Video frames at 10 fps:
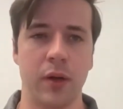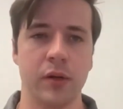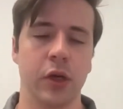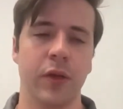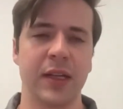
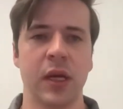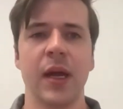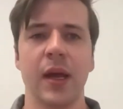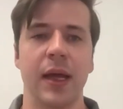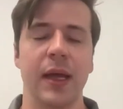So that's
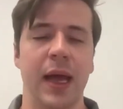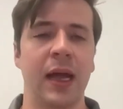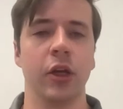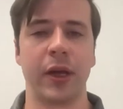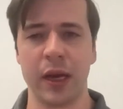I'd
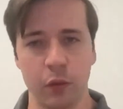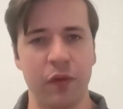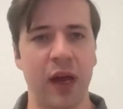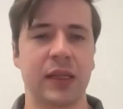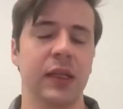look at it. We've
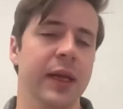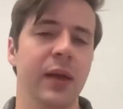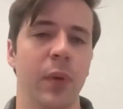got the link,